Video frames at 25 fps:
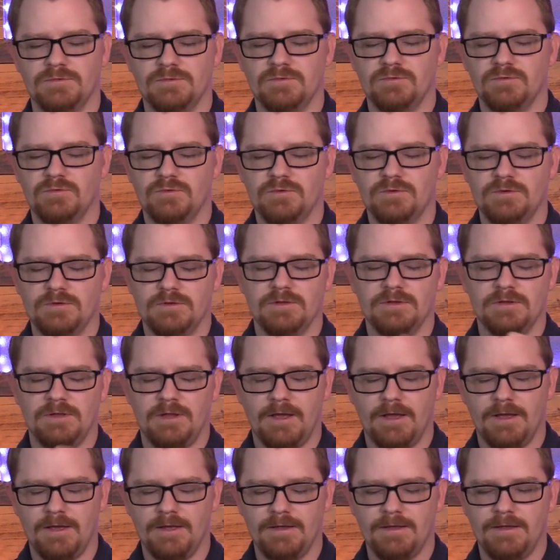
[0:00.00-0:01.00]
Thank you.
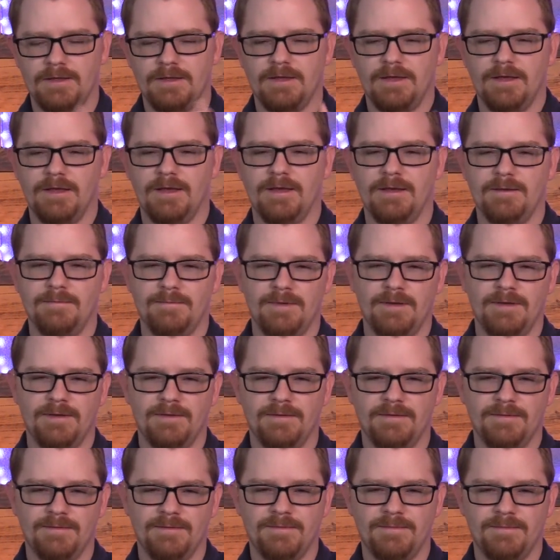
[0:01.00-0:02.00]
In the name of
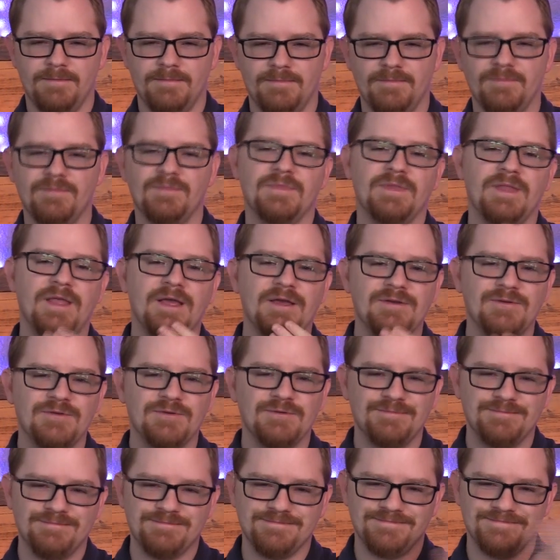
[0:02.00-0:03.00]
Jesus, amen.
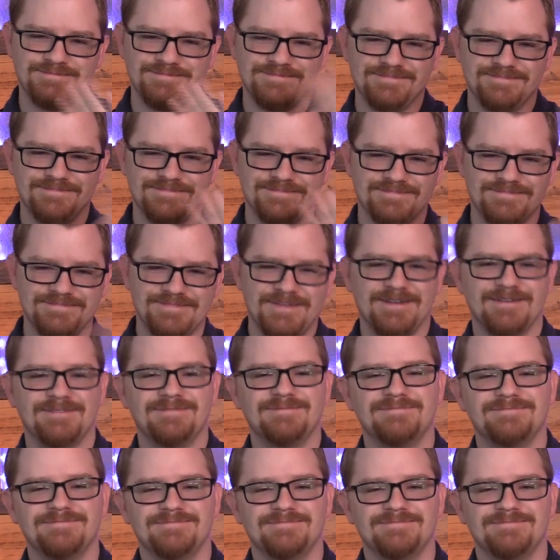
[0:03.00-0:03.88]
Thank you. Bye.